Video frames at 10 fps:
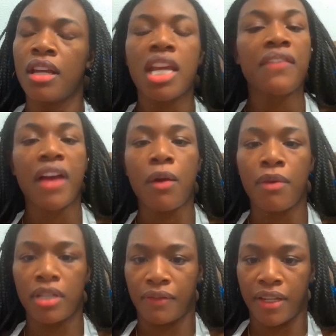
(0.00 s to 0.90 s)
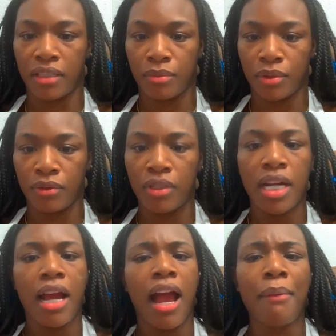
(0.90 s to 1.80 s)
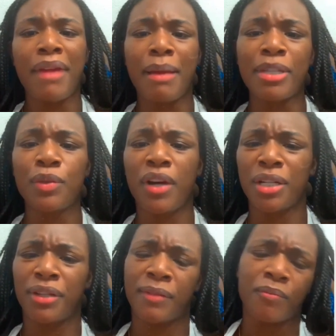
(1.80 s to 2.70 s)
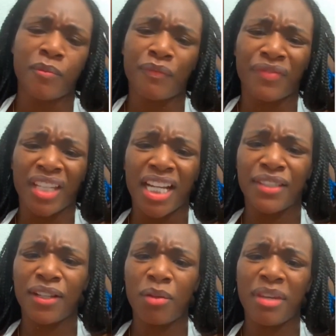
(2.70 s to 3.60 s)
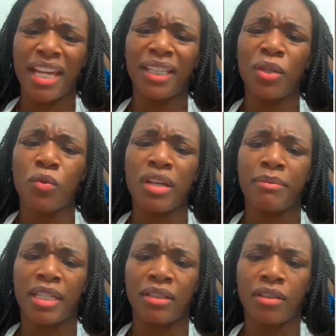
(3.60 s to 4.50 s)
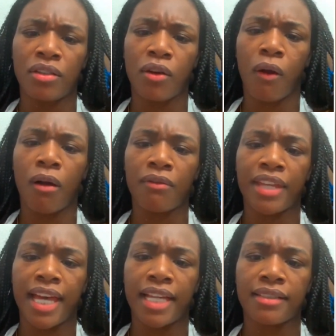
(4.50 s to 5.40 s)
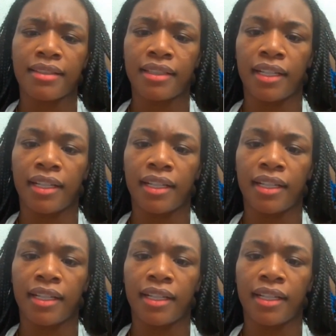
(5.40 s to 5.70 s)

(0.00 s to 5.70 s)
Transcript: if I was available, I'm just wondering, is there gonna be any women on that